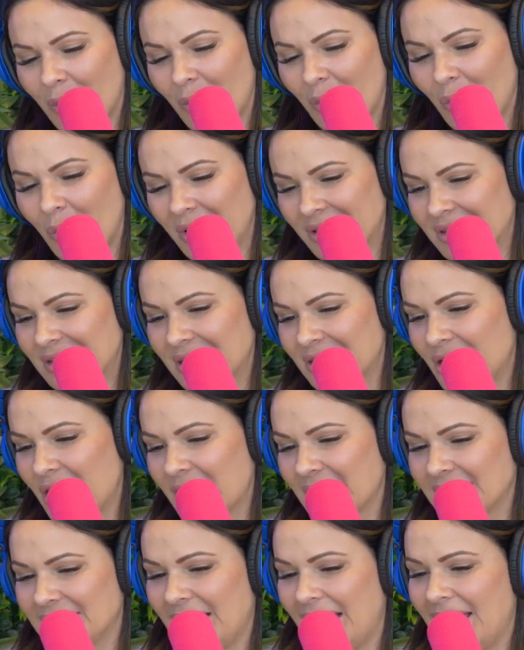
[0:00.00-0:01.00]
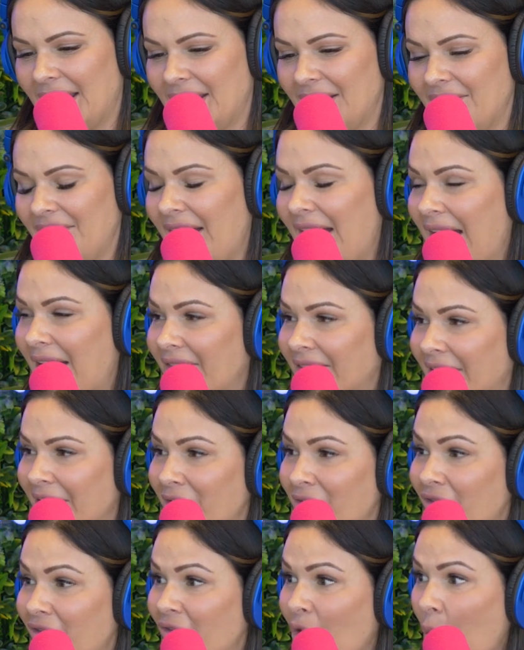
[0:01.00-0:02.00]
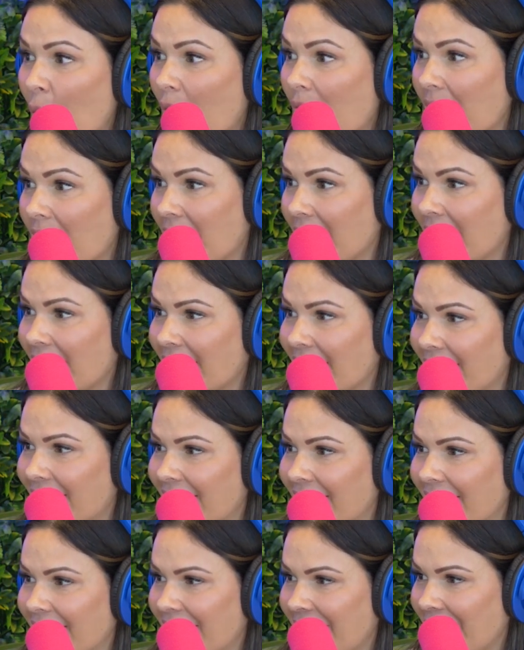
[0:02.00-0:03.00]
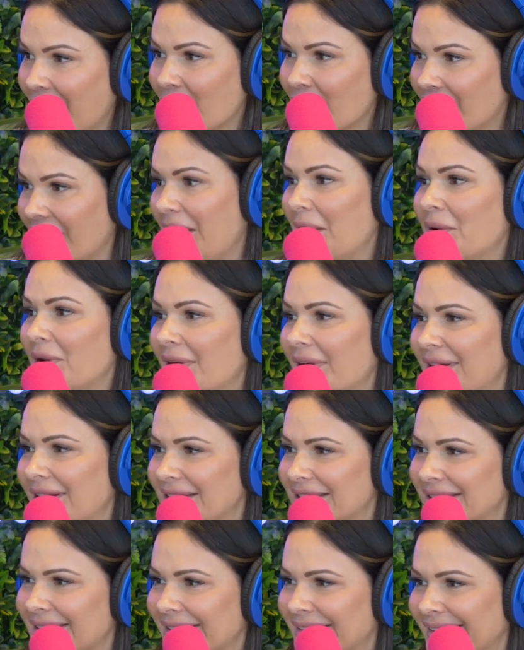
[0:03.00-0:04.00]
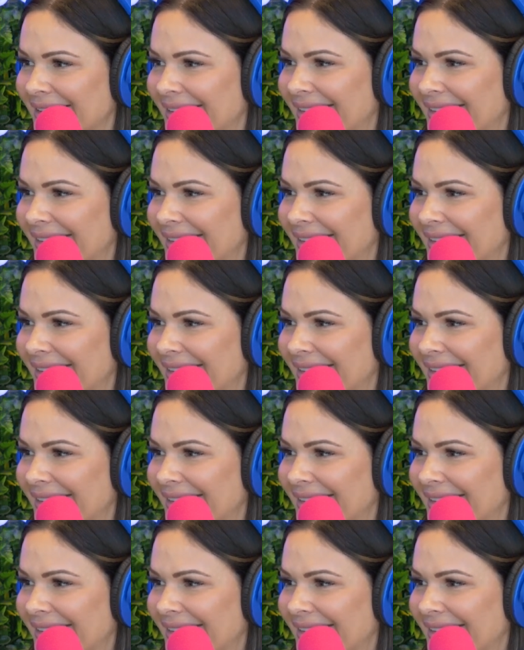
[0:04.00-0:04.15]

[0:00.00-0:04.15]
what's the dark side of having 4 co-founders.